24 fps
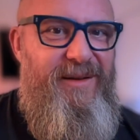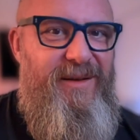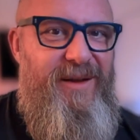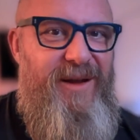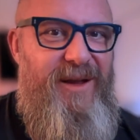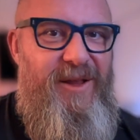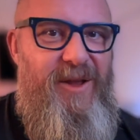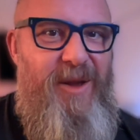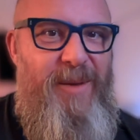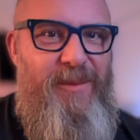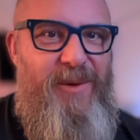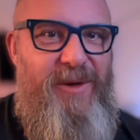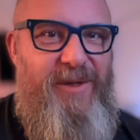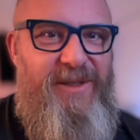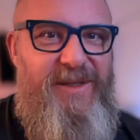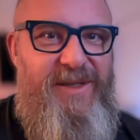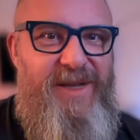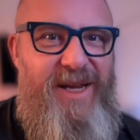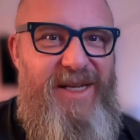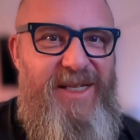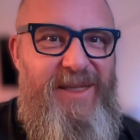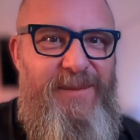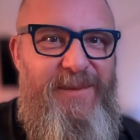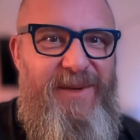Hello, I'm Chris
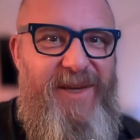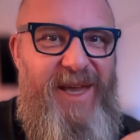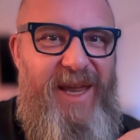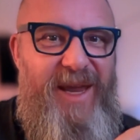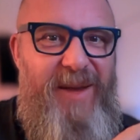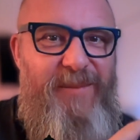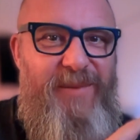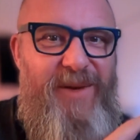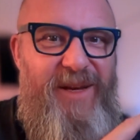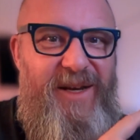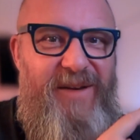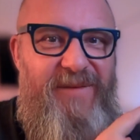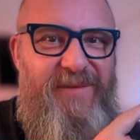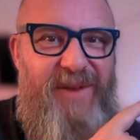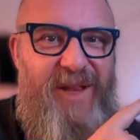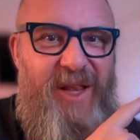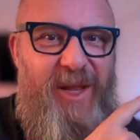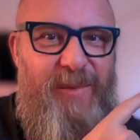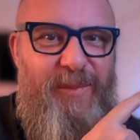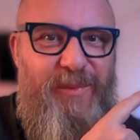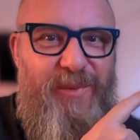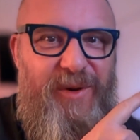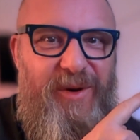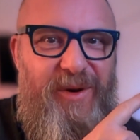Thanis. I'm a KMP
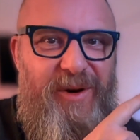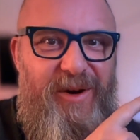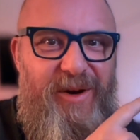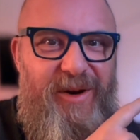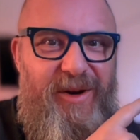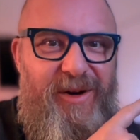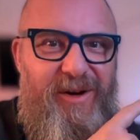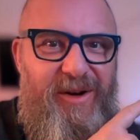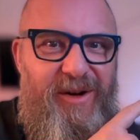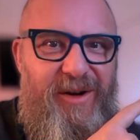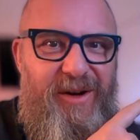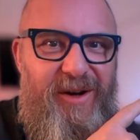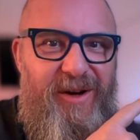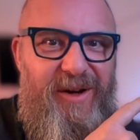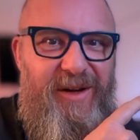developer.